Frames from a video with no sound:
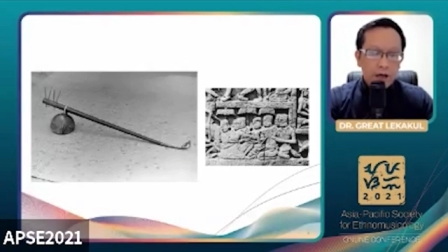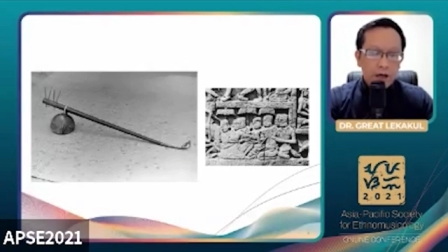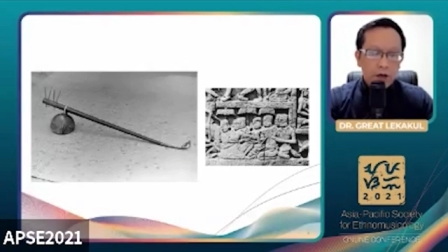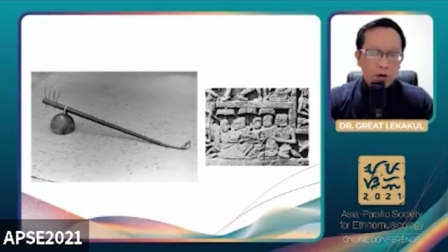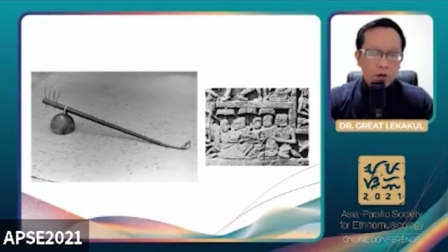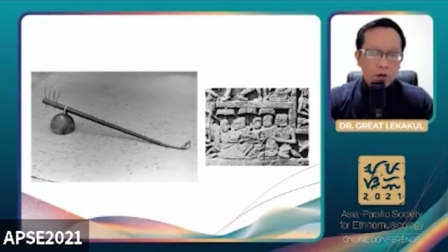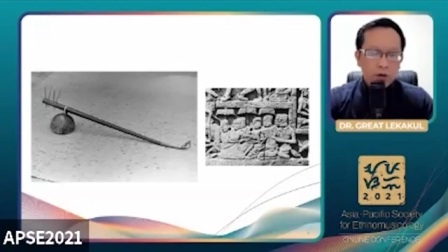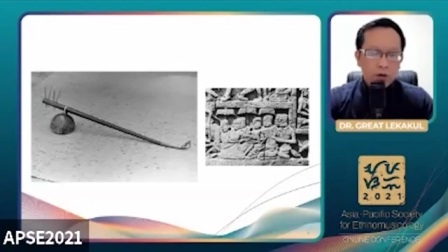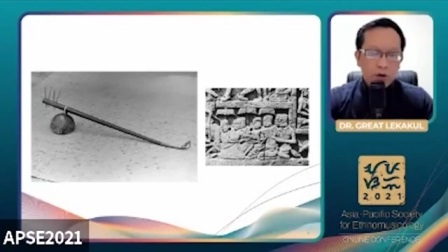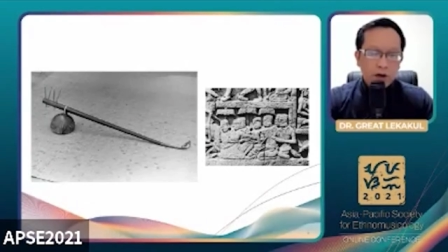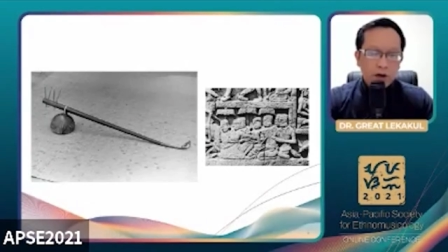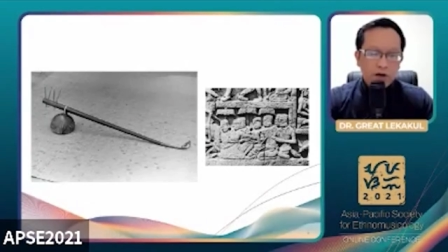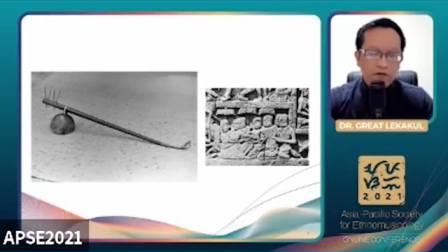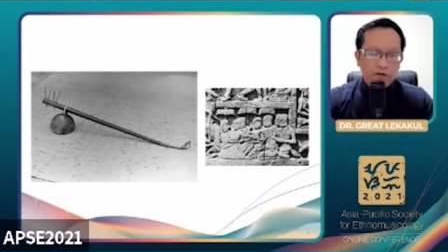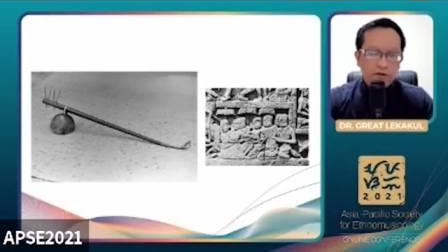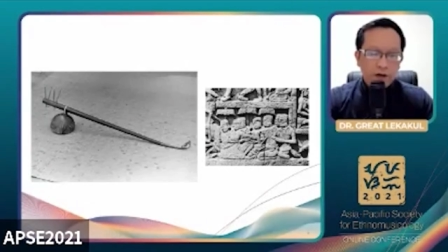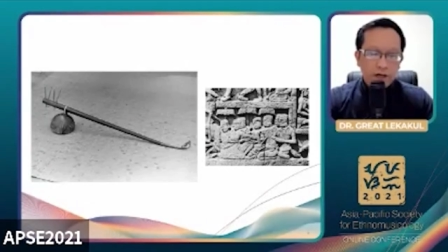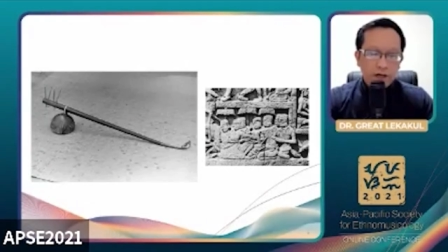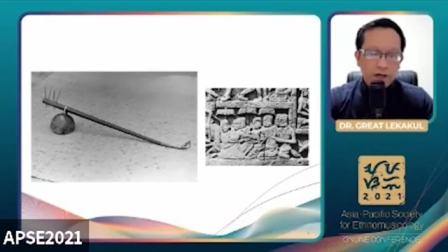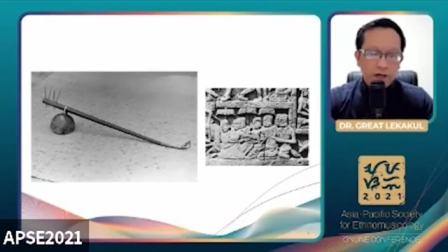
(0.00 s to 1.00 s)

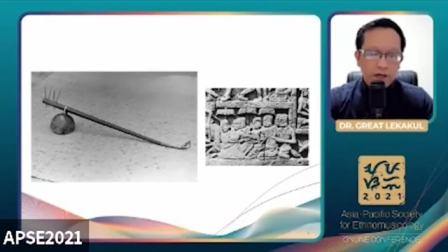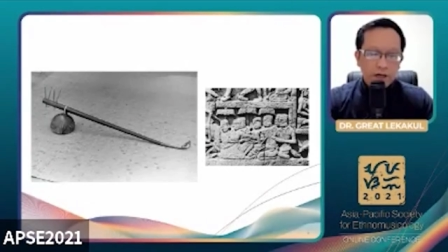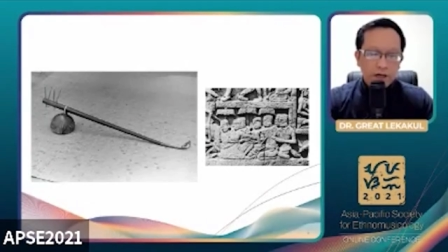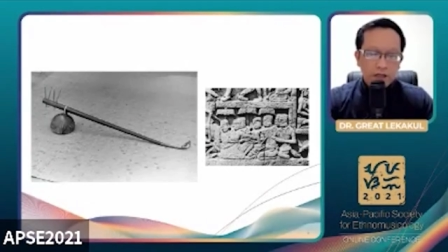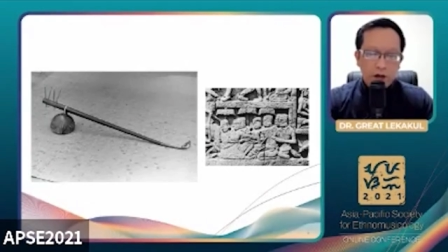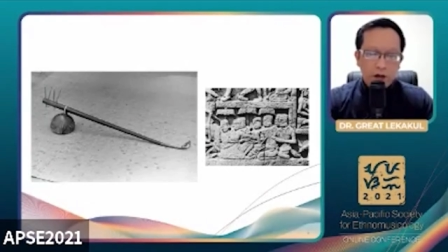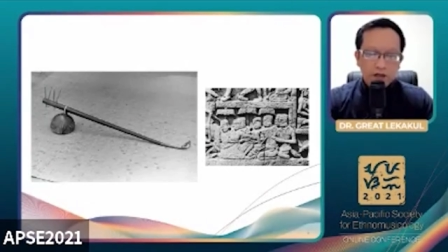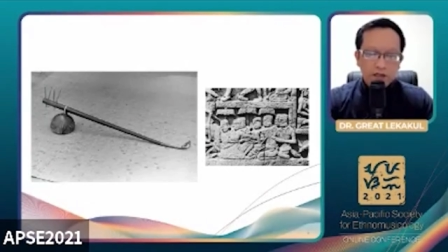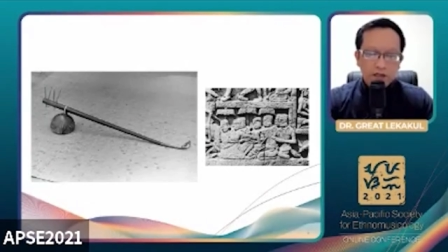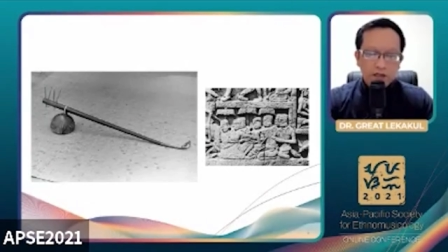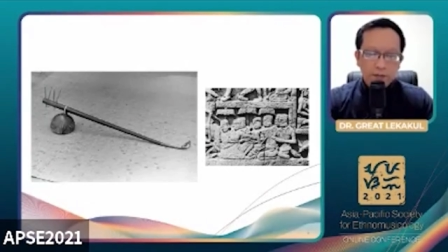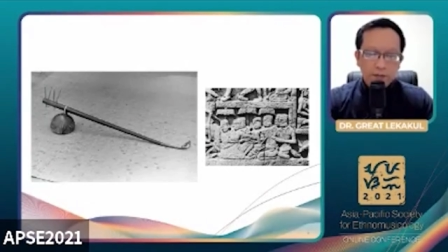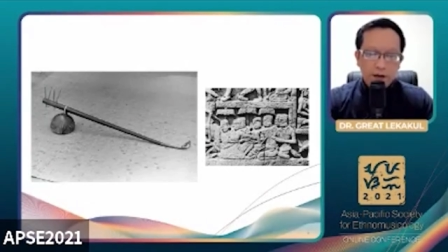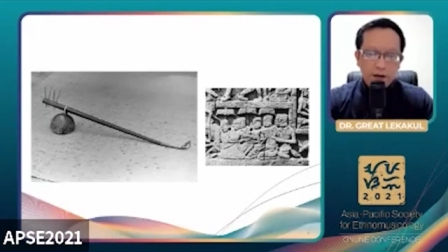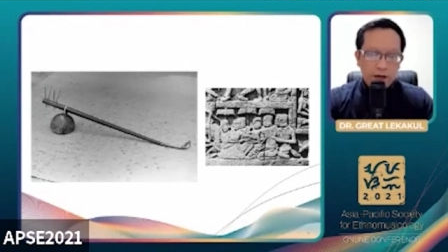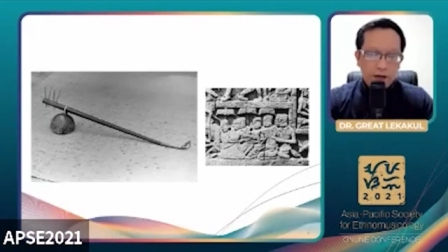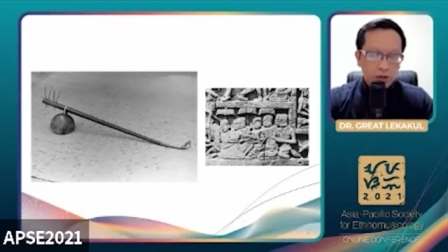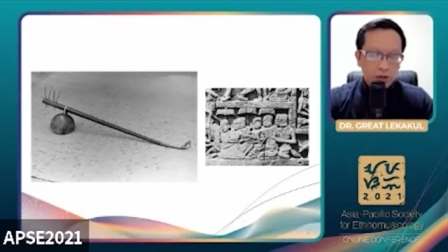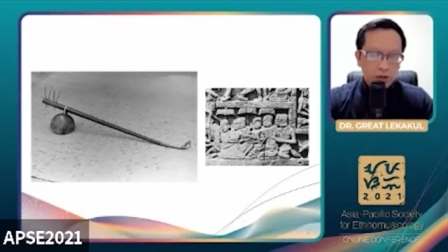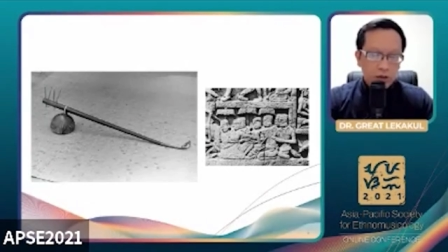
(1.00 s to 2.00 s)
iconography is quite
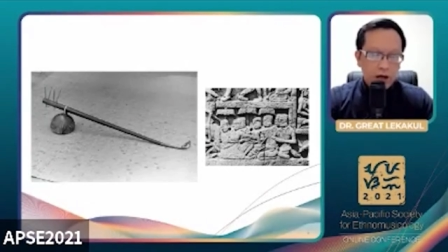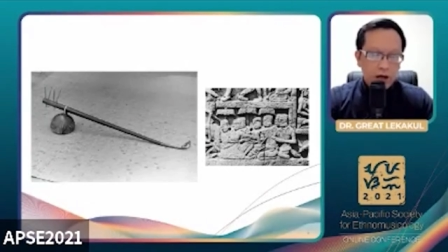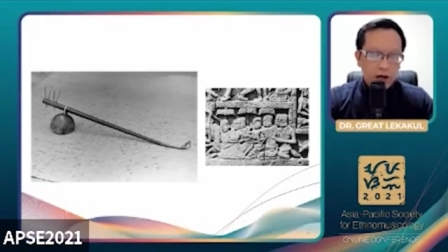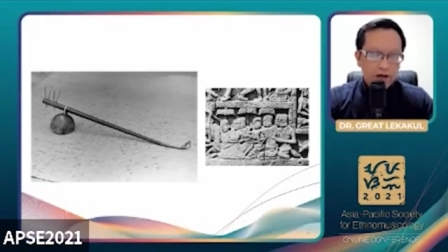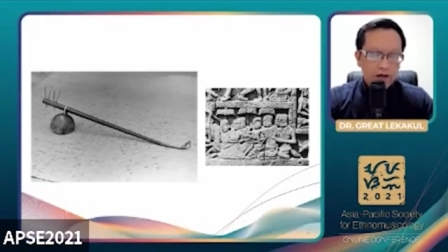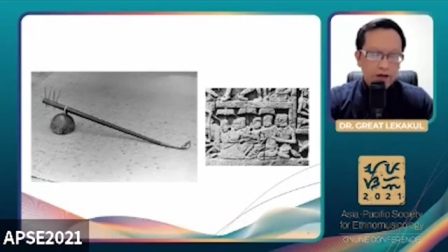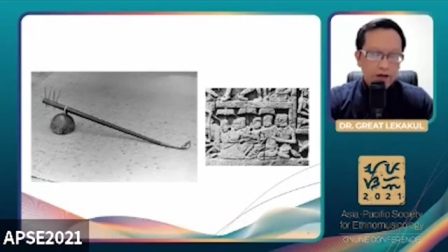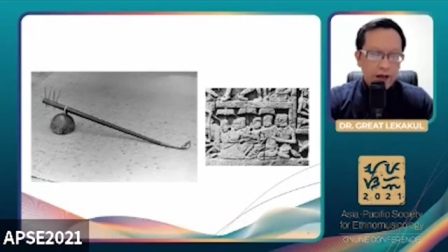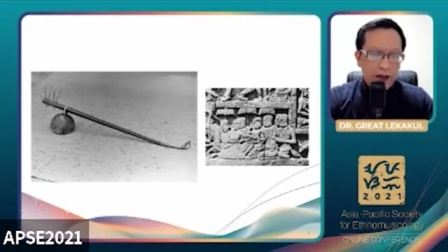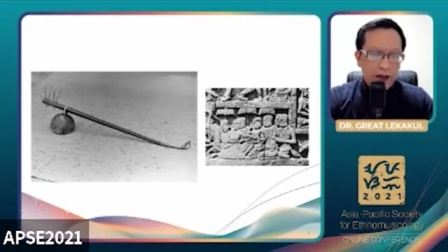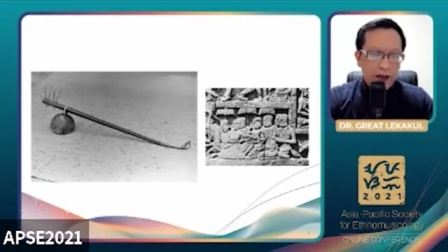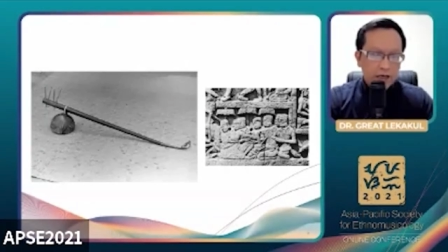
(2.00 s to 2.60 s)
similar to other